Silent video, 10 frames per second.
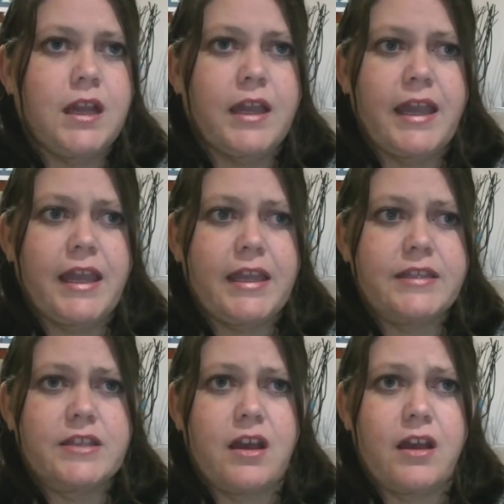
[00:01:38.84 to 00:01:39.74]

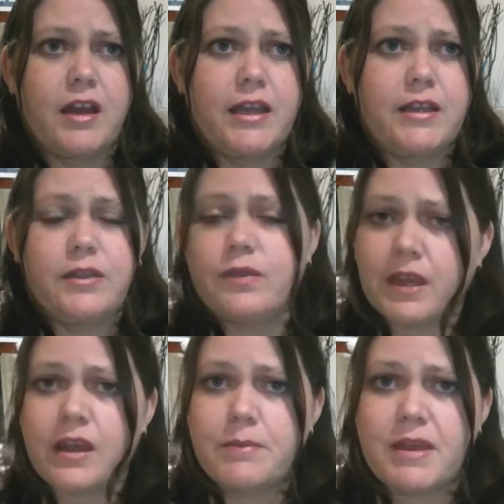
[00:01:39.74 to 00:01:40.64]
And I
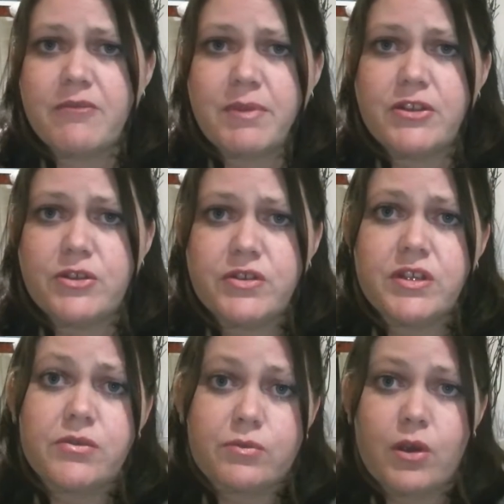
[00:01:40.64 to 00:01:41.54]
think I may have been using
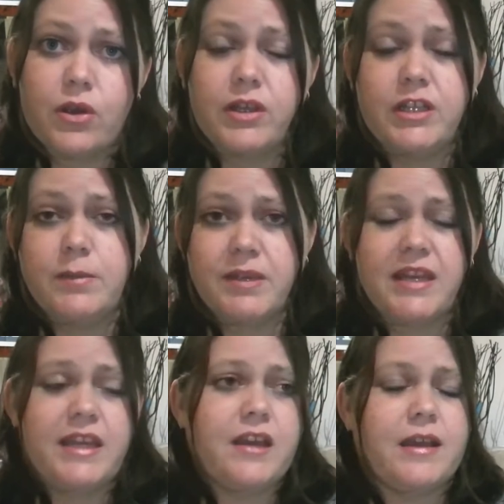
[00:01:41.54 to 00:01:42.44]
it wrong in the
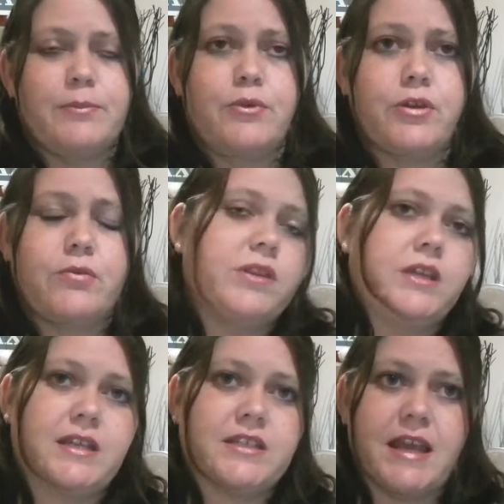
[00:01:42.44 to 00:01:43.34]
beginning. I brought it with
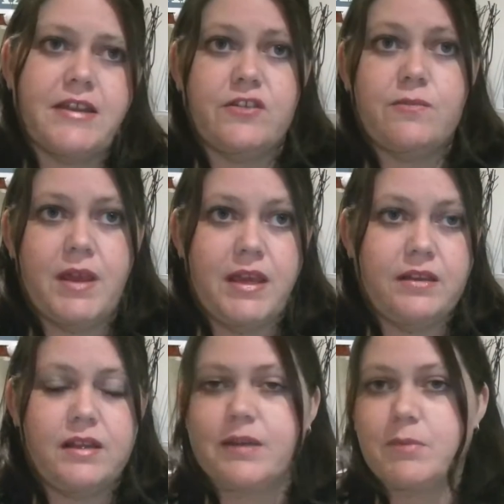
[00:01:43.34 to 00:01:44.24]
the intent of being
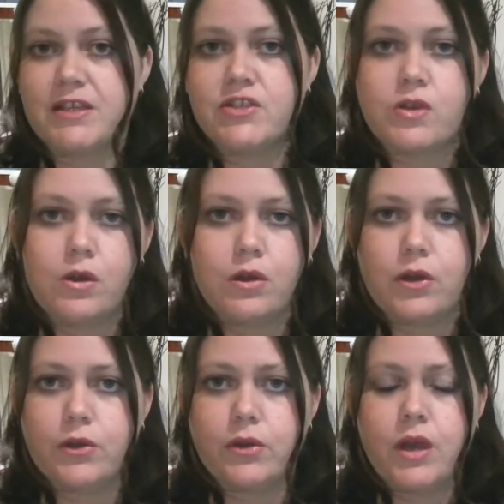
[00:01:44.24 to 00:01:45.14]
like my
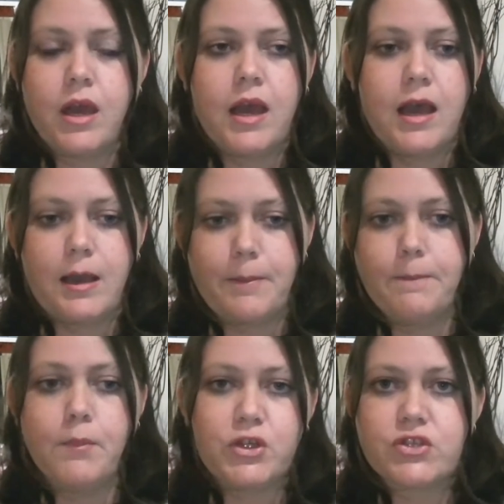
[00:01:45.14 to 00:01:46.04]
solo
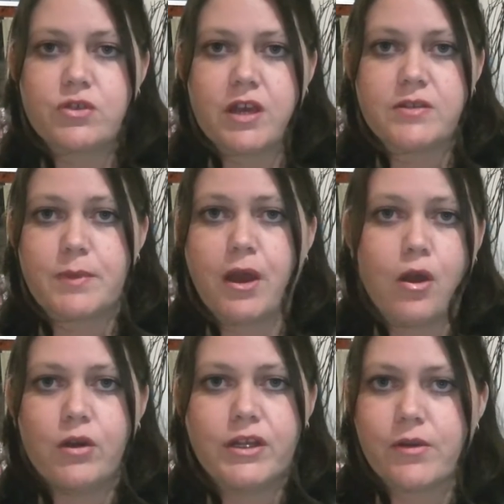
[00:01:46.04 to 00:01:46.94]
moisturizer, my
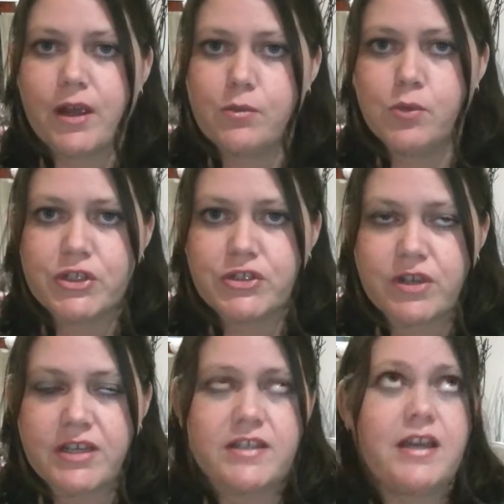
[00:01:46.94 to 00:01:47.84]
holy grail
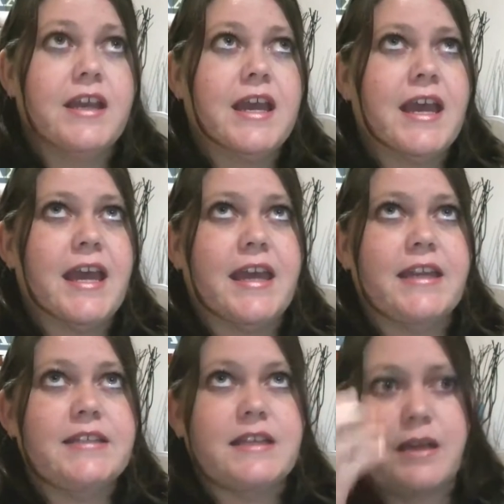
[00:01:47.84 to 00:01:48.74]
moisturizer.
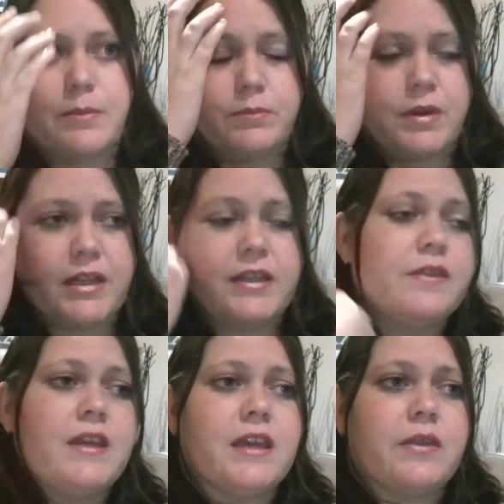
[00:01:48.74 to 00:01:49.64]
And I
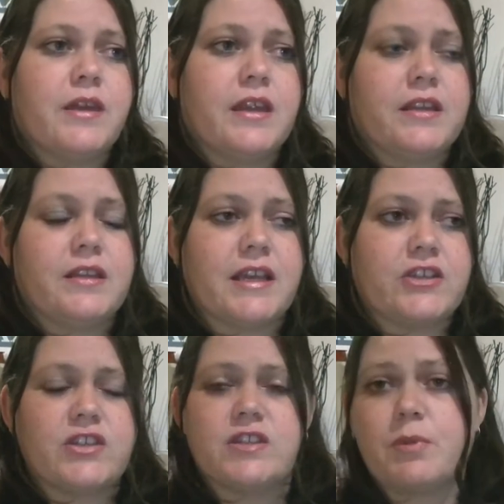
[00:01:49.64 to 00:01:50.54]
think that it's
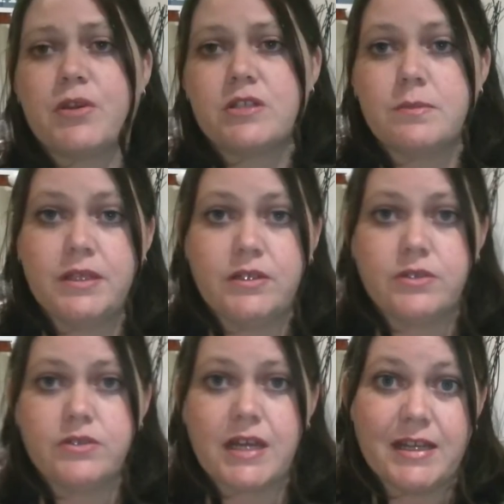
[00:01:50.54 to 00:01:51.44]
actually supposed to be
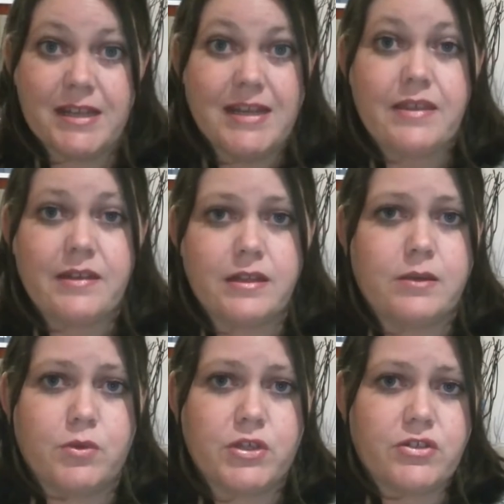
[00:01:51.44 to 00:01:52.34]
used underneath another
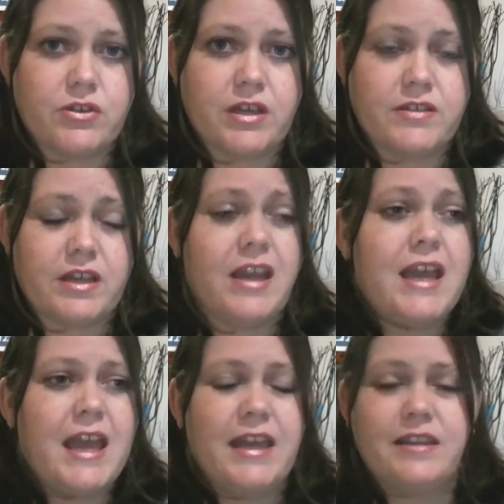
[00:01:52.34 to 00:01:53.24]
moisturizer,
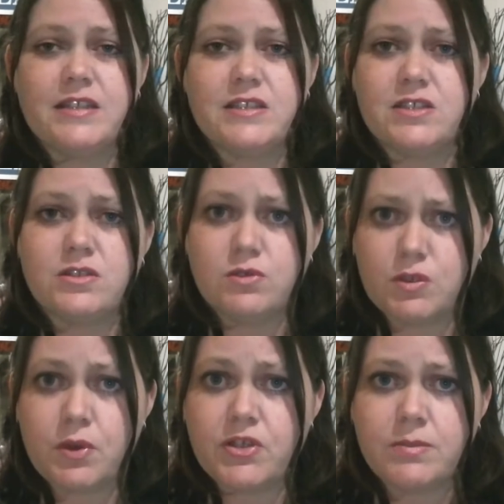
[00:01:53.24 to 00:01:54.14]
and this is
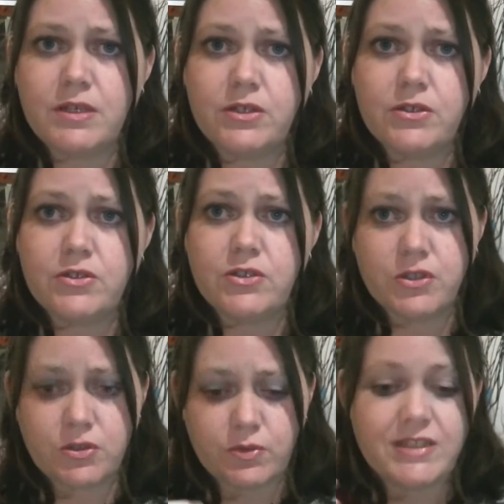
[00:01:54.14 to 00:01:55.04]
supposed to be used just
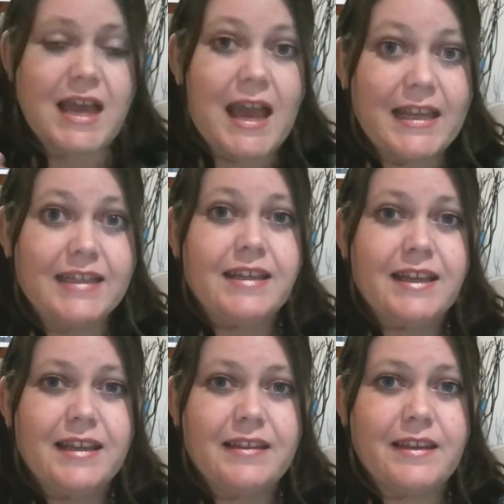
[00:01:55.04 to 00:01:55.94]
to retain
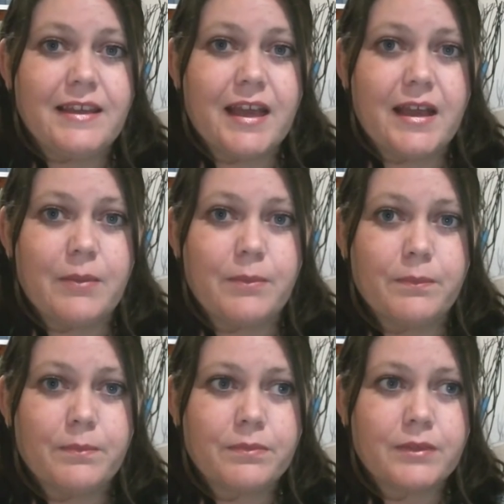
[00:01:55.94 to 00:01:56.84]

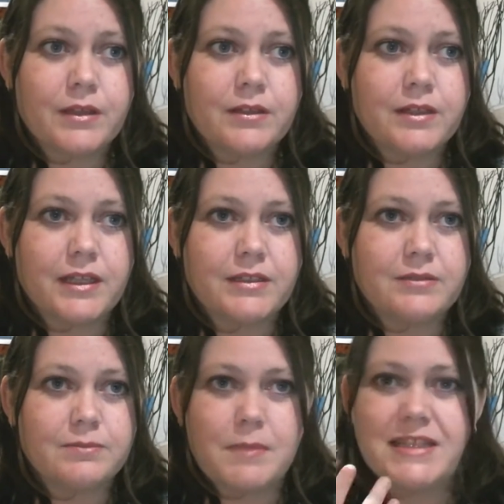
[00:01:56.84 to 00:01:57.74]
the
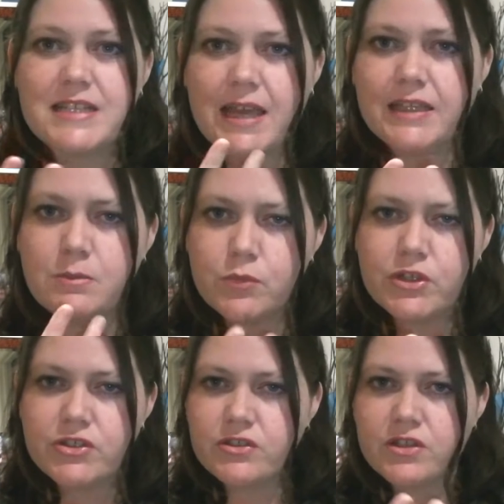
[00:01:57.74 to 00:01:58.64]
maintain the
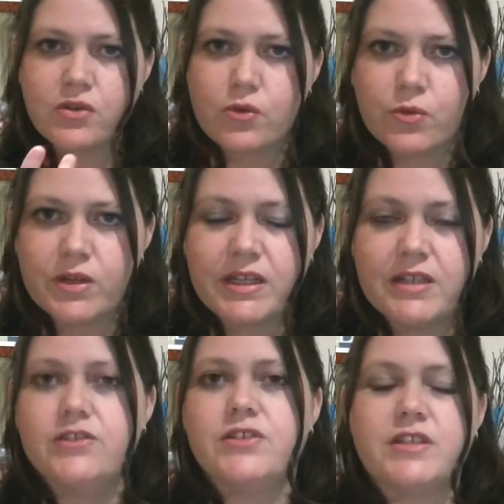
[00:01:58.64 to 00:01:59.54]
moisture that's already
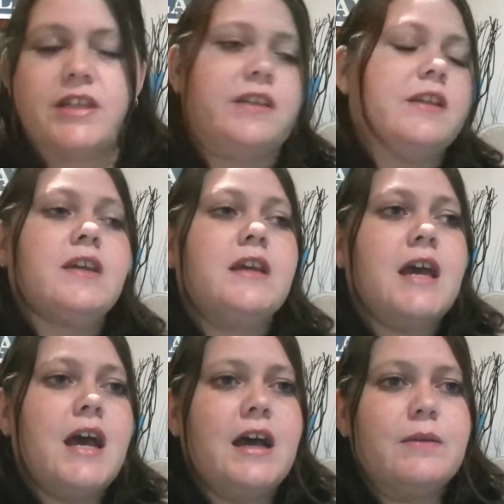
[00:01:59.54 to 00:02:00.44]
in your skin.
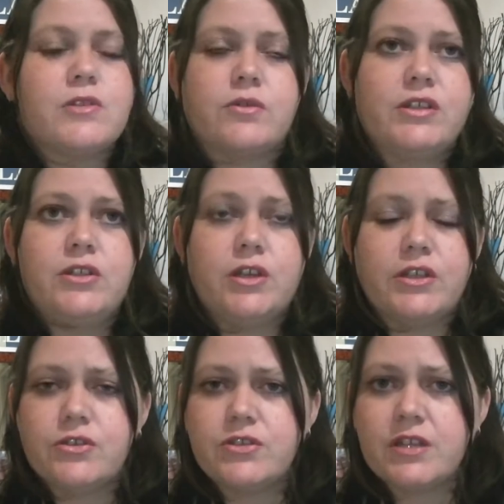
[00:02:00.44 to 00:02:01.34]
So I
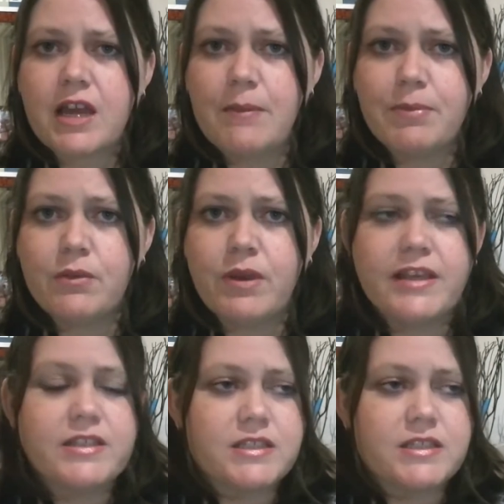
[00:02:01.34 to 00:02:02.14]
used it a couple of ways.